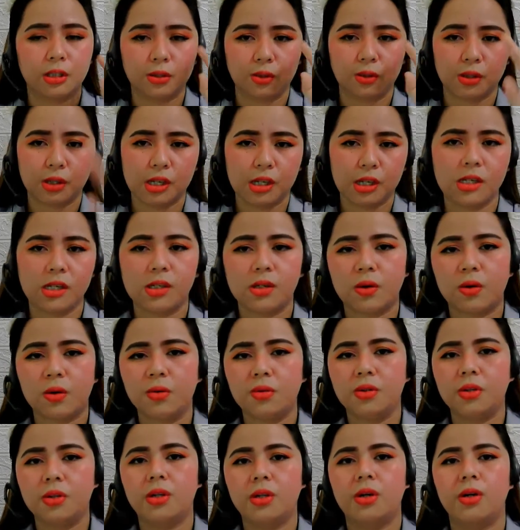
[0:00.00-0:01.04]
she
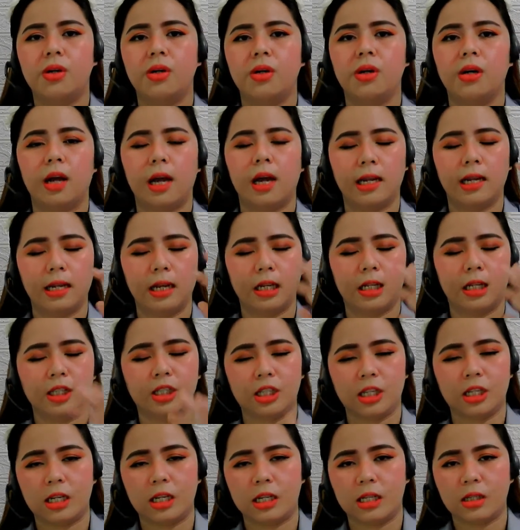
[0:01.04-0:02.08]
scolded her, and then
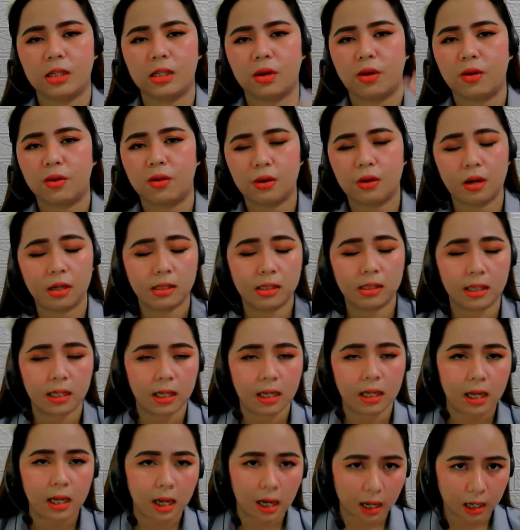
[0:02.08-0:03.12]
she thought
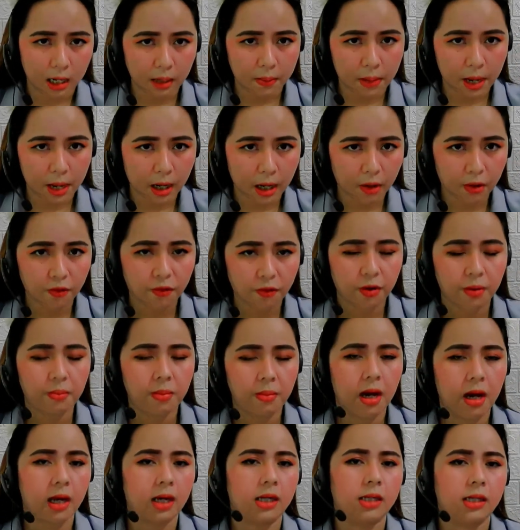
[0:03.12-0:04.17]
at the back of her
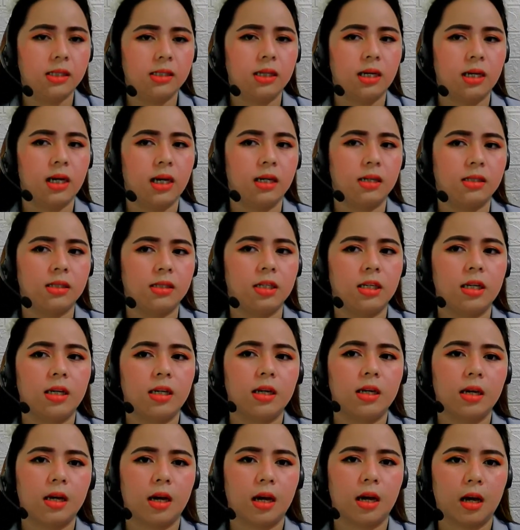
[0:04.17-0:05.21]
mind that
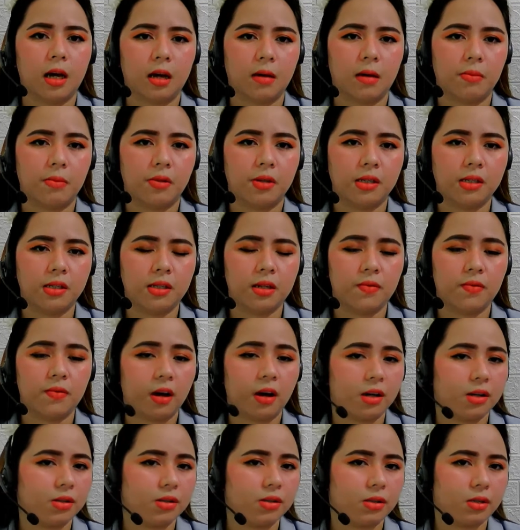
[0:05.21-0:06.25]
this
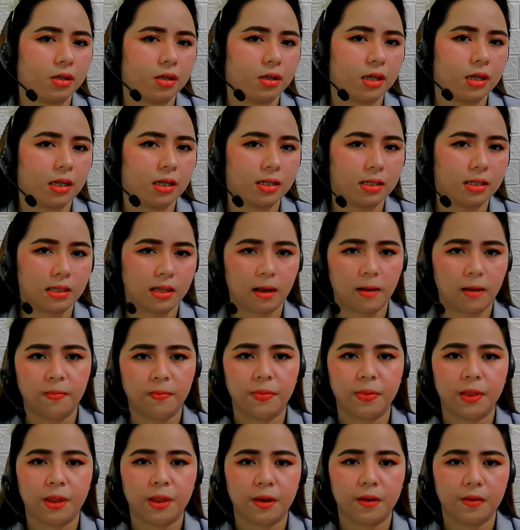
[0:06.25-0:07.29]
advisor is
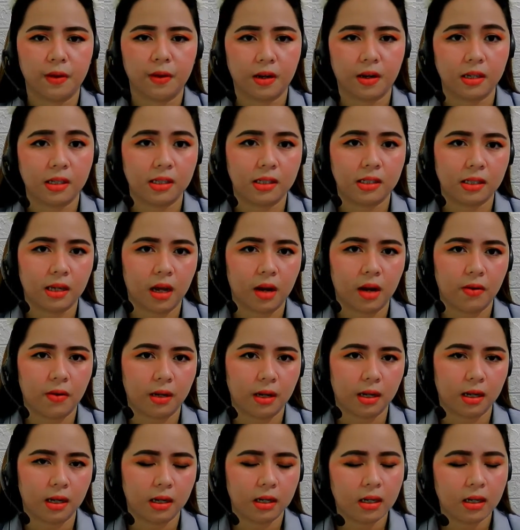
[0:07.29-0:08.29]
very scary.